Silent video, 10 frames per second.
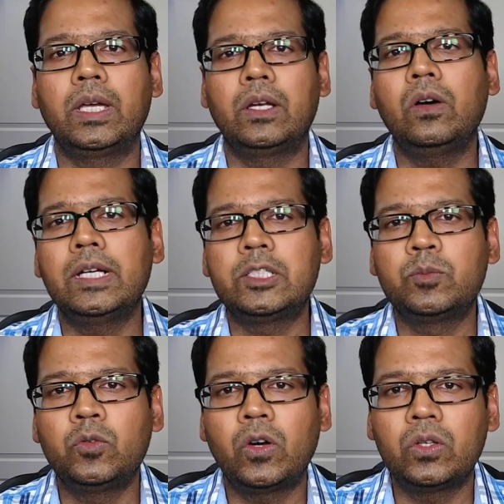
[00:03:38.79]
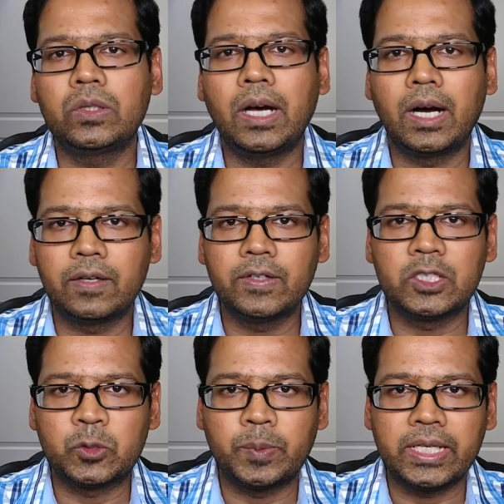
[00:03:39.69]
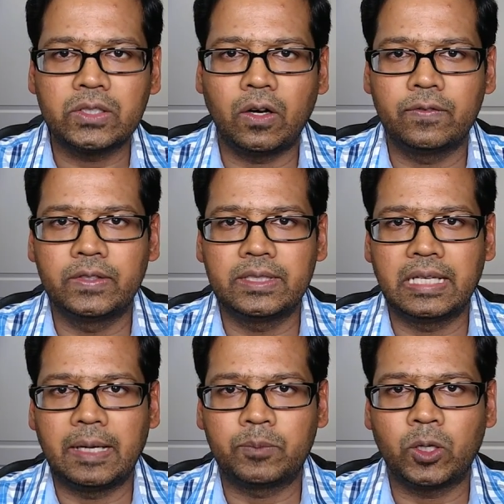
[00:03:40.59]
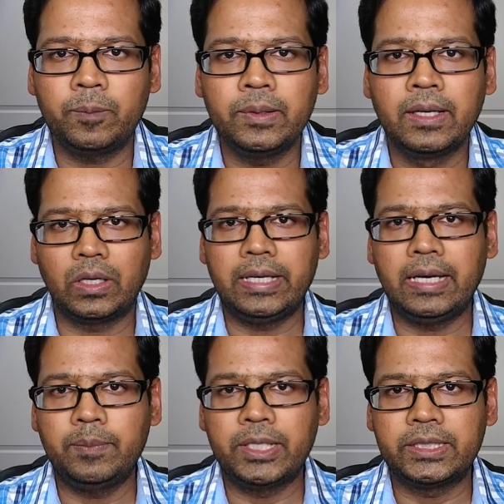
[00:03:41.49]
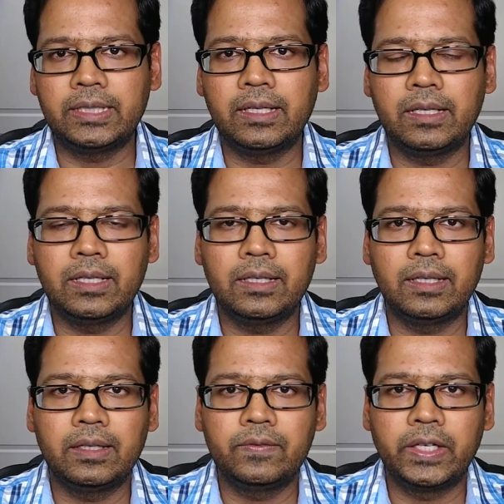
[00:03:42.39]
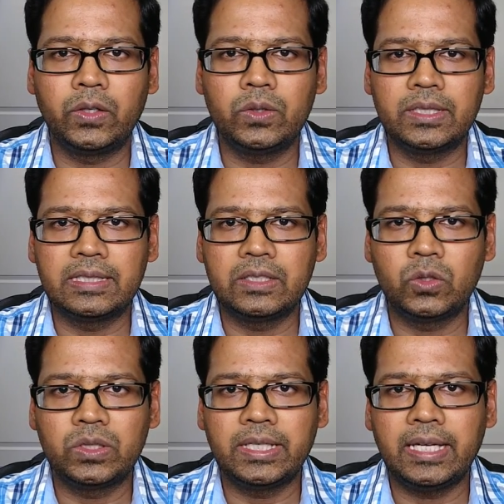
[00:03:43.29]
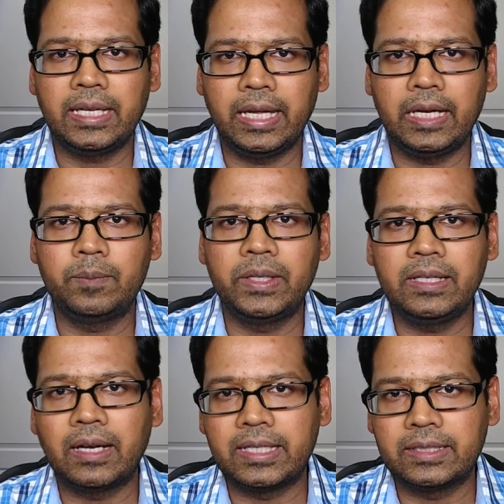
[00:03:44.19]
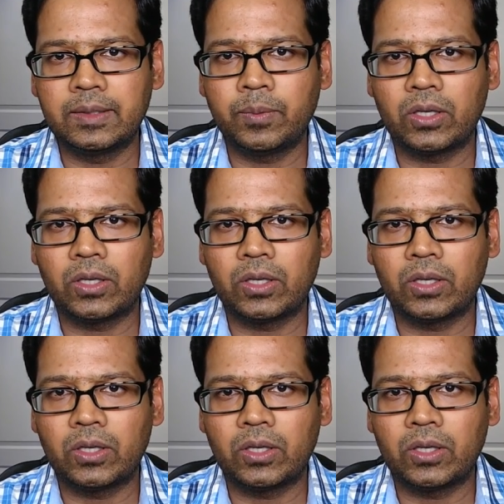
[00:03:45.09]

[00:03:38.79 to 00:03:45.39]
Okay, now let's move on to the hardware specs of this laptop. So like I mentioned earlier in the video, this is using an AMD Ryzen